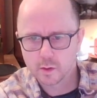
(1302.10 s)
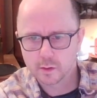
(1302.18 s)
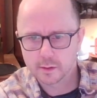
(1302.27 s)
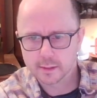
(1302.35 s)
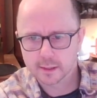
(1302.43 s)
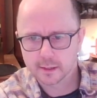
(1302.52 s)

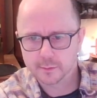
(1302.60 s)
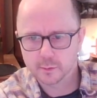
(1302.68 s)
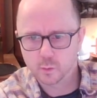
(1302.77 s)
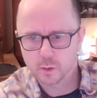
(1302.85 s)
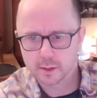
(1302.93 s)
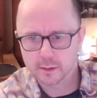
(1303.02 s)
this can't be
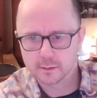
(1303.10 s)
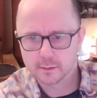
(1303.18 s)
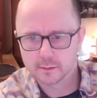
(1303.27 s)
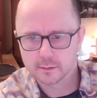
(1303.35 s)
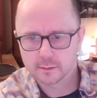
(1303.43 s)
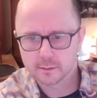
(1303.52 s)
1,
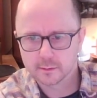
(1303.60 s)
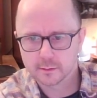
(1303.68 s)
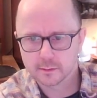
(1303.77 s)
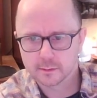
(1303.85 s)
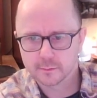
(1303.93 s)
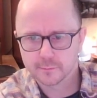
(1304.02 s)

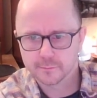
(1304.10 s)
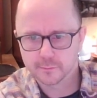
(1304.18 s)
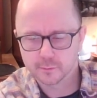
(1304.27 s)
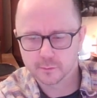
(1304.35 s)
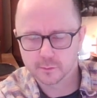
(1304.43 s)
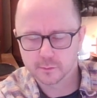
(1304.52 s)

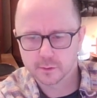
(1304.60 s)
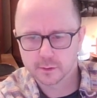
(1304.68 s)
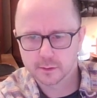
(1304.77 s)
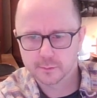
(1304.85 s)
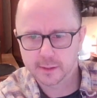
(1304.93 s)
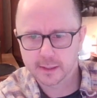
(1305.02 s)
4.
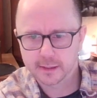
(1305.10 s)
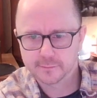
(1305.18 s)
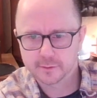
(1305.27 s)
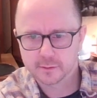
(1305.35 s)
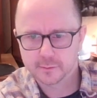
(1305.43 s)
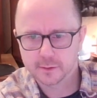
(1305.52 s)
It would have
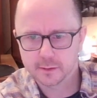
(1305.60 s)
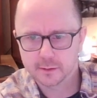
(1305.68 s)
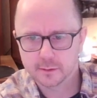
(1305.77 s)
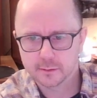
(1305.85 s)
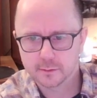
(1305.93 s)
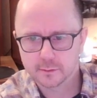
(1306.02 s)
to be
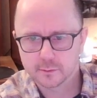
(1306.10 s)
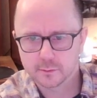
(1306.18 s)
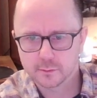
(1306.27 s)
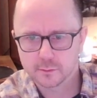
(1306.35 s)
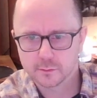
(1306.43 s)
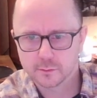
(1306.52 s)

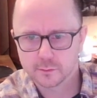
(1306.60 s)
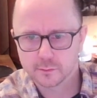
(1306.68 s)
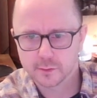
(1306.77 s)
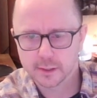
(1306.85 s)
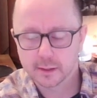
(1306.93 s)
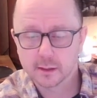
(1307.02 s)

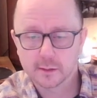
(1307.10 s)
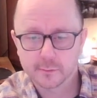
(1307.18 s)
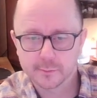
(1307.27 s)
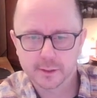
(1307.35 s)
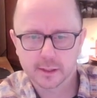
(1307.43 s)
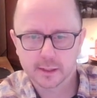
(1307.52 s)
3. Oh, that might
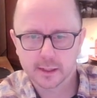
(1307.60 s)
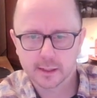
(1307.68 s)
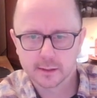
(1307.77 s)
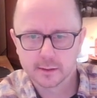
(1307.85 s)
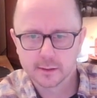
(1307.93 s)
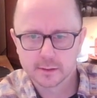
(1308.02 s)
be okay.
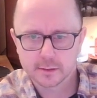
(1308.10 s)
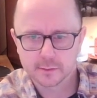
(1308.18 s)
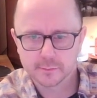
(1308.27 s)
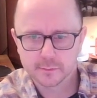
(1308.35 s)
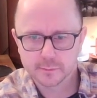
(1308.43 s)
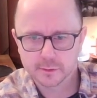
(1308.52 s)
So
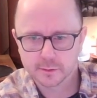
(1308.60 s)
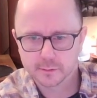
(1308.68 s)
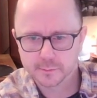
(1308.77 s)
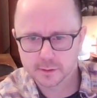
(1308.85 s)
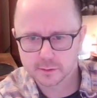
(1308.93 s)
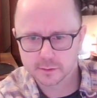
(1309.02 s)
it could
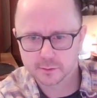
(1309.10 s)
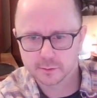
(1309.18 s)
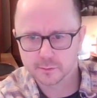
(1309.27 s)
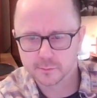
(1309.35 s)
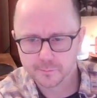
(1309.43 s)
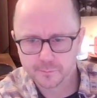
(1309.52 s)
be a
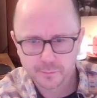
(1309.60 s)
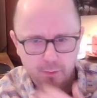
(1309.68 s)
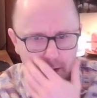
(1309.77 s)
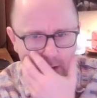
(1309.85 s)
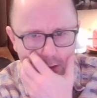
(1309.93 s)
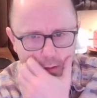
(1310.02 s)
2.
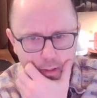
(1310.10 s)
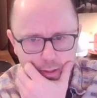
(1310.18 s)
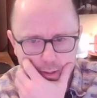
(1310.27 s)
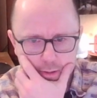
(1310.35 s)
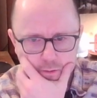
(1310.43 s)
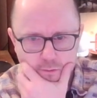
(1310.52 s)

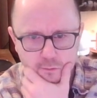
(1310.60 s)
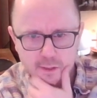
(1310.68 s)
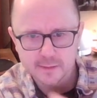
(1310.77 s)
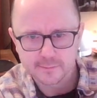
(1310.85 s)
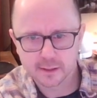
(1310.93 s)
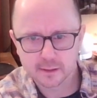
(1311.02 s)
3
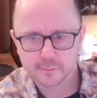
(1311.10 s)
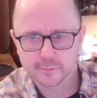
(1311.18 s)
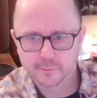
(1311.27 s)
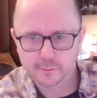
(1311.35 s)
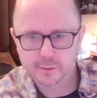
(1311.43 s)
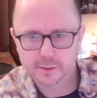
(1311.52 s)
is available.
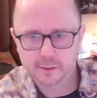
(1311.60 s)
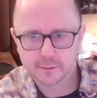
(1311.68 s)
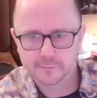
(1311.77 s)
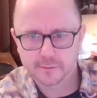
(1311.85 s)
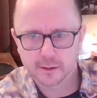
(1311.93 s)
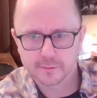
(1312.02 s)
4's not.
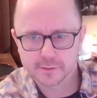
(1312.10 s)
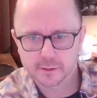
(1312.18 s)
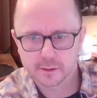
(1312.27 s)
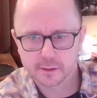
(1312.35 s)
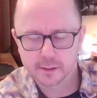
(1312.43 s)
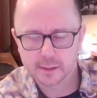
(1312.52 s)
5's
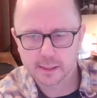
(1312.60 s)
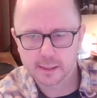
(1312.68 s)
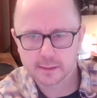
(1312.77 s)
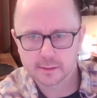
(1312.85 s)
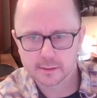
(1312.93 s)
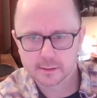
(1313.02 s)
not.
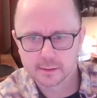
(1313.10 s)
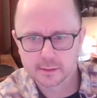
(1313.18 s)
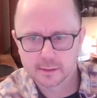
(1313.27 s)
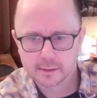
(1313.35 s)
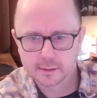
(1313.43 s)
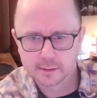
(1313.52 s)
And
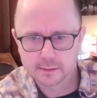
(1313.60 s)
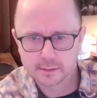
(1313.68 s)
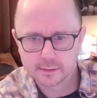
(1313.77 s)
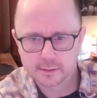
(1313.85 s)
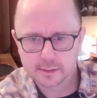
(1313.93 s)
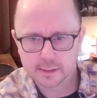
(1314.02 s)

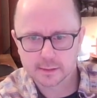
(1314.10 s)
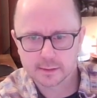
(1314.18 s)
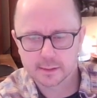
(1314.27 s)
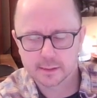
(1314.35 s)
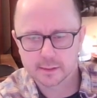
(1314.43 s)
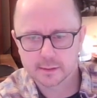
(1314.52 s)
6
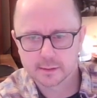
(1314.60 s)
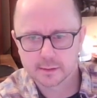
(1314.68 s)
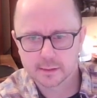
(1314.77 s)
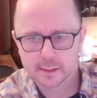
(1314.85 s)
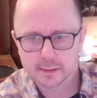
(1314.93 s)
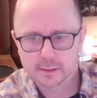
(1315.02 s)
is.
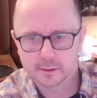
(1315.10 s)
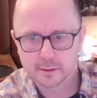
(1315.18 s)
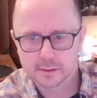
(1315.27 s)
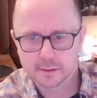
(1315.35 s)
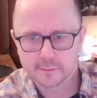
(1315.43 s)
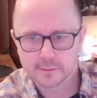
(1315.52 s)
That's close
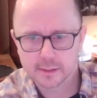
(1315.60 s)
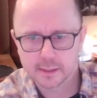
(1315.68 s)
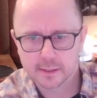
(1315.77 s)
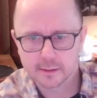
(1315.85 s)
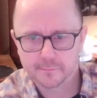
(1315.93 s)
enough to that.